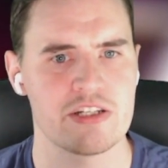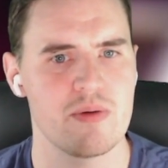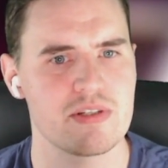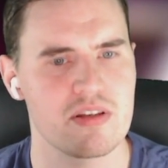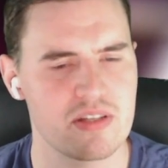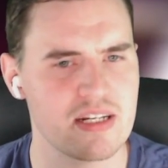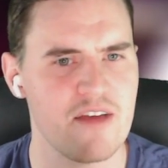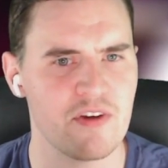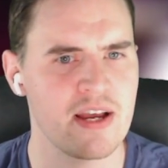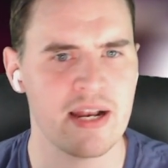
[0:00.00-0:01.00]
So it's
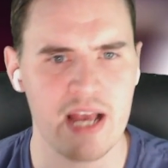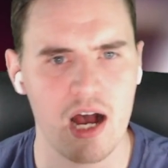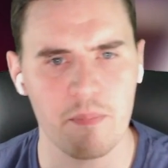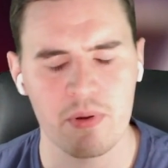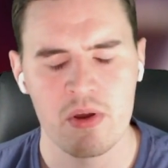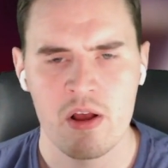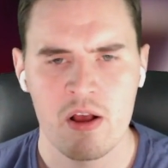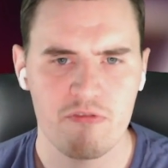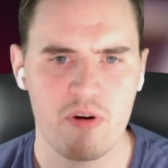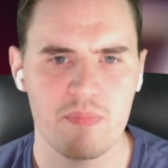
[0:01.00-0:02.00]
significantly up
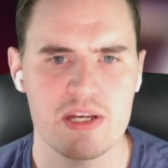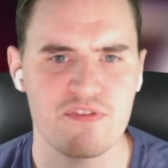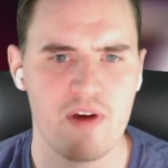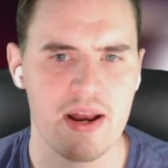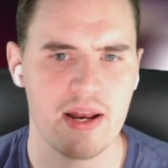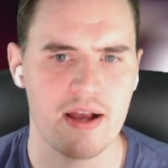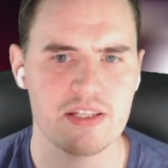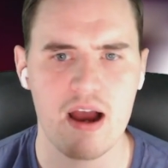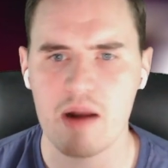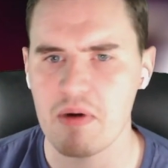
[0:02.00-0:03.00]
from these Friday Night
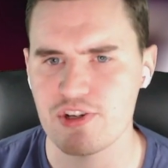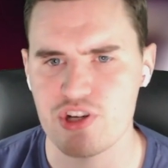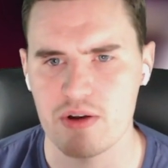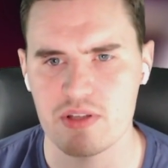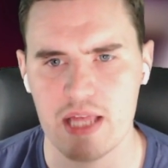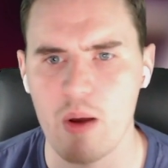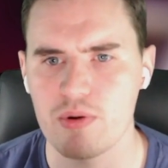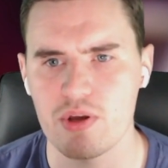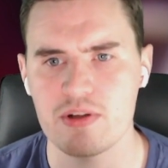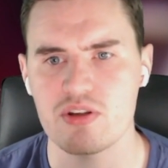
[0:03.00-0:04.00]
Dynamite shows that they were
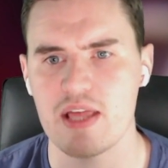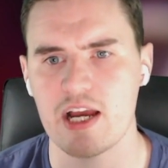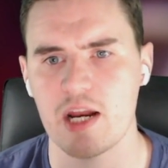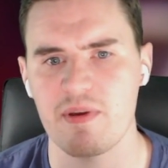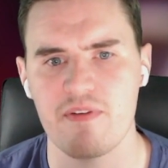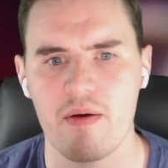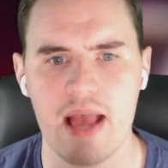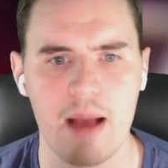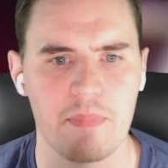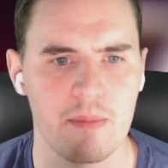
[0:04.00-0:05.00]
doing. So they're going to be very
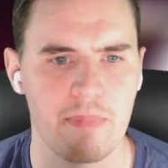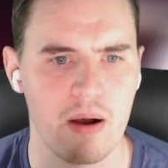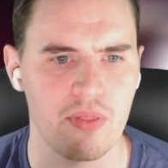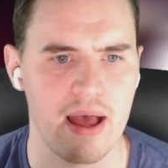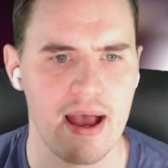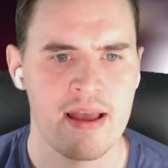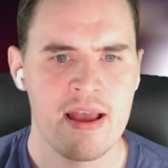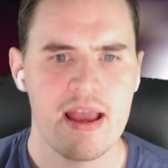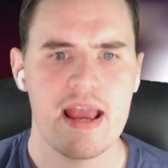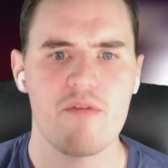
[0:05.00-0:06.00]
happy about that.
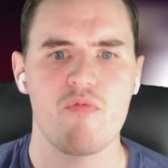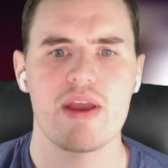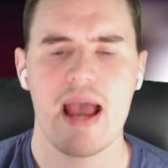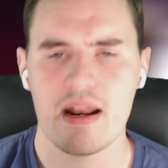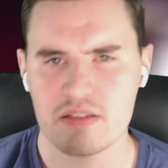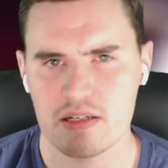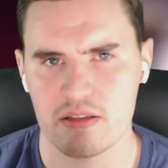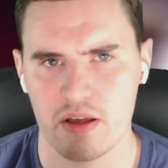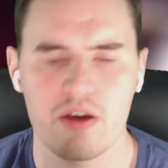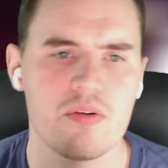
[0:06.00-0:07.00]
In reality,
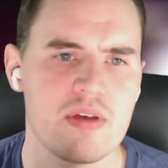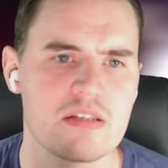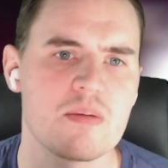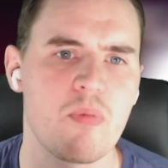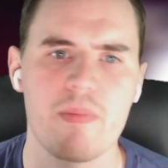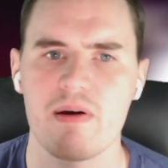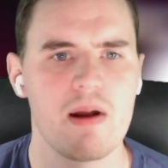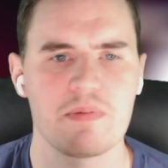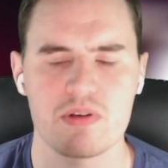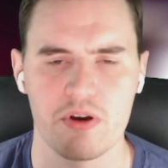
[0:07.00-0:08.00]
though, it's a premiere
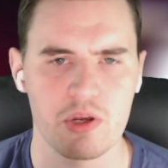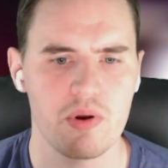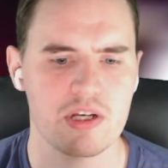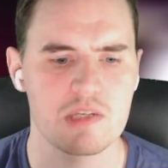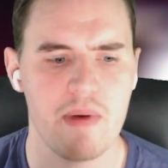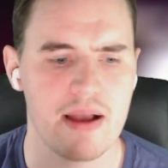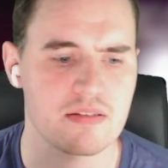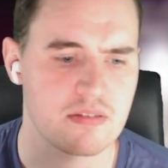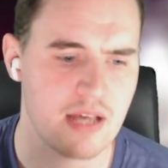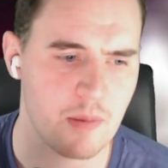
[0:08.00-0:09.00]
episode. You would
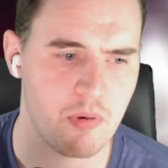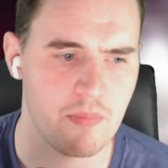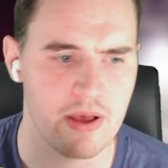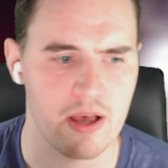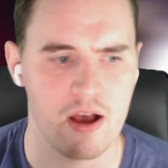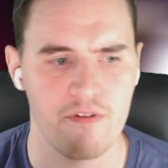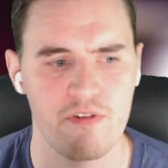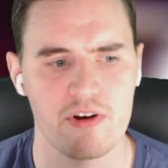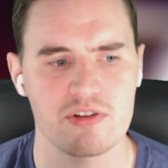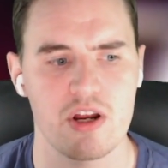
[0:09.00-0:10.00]
expect that
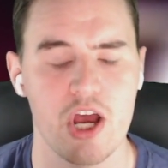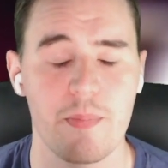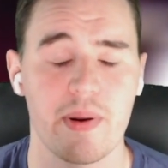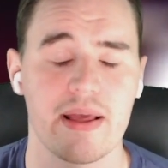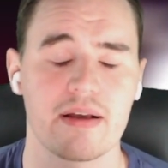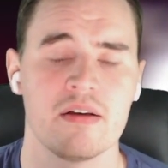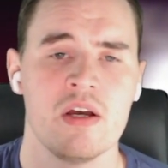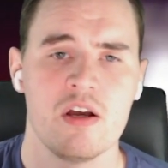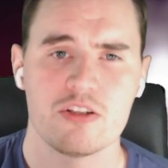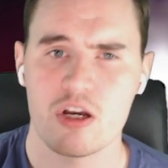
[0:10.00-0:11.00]
an opening
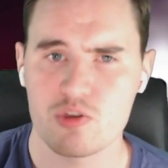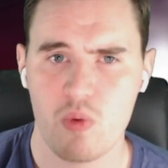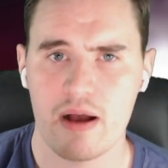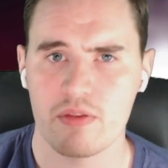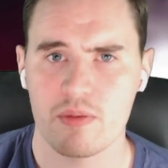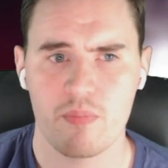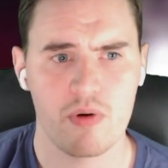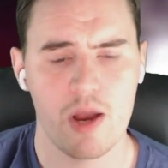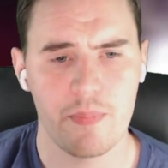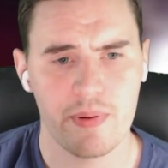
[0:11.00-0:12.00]
does well. The
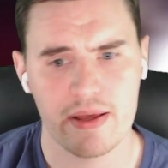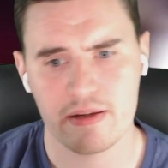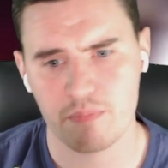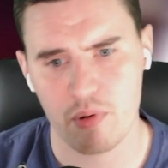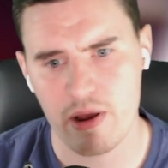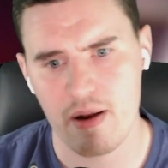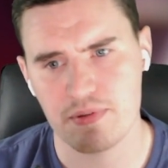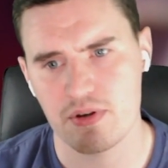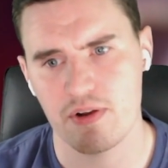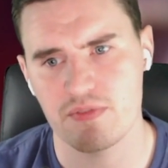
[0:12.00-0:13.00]
opening premiere
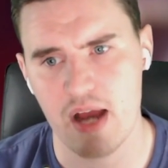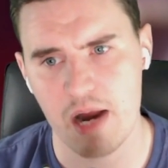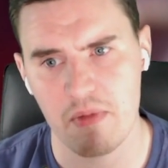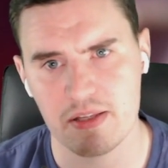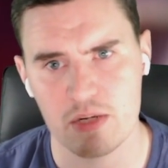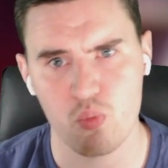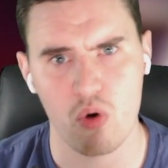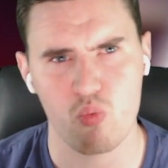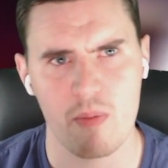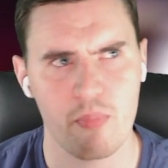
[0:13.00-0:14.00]
episode of Dynamite did,
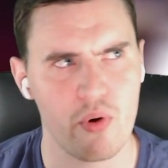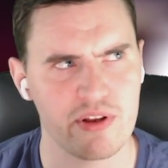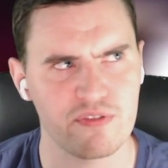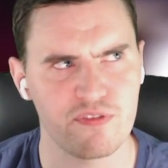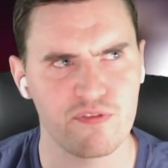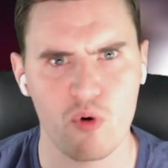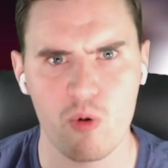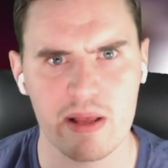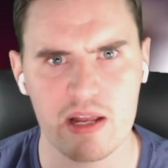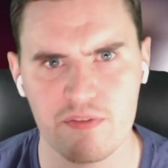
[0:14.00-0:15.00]
1.4
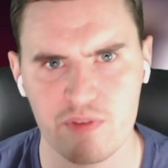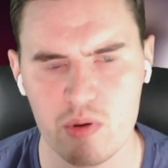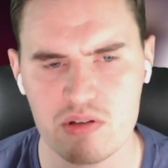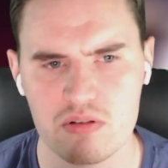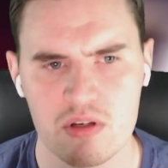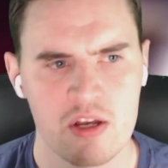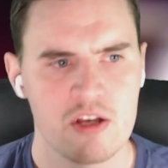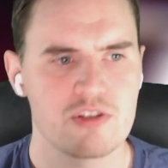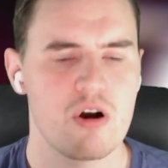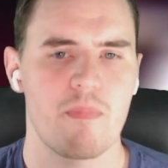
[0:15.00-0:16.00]
million viewers?
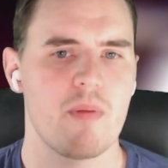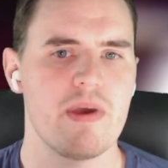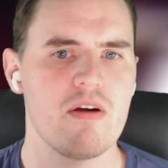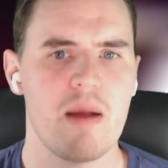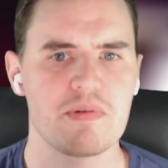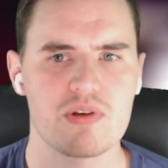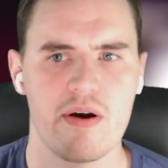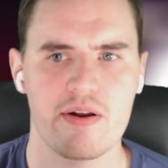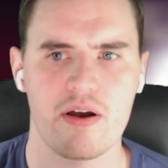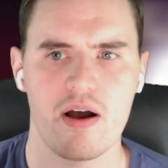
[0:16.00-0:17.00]
So a premiere
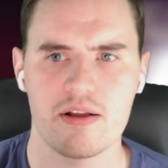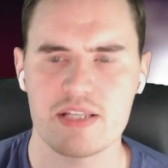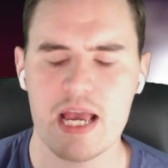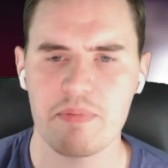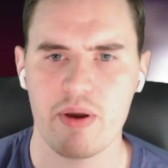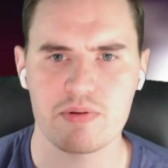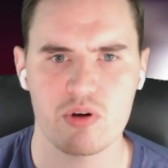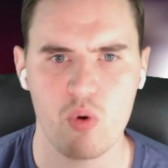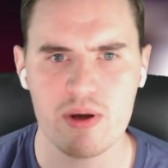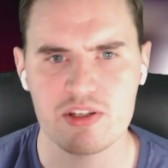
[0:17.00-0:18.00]
episode, a debut episode,
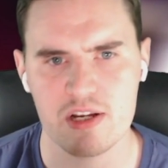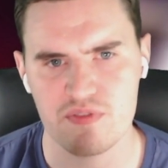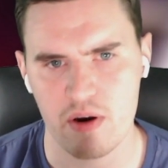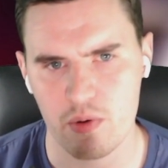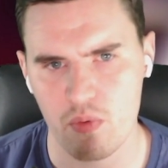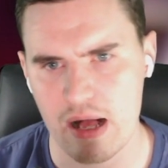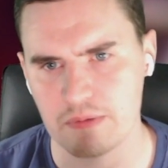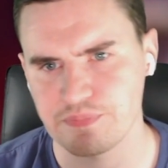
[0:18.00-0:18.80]
always does very well.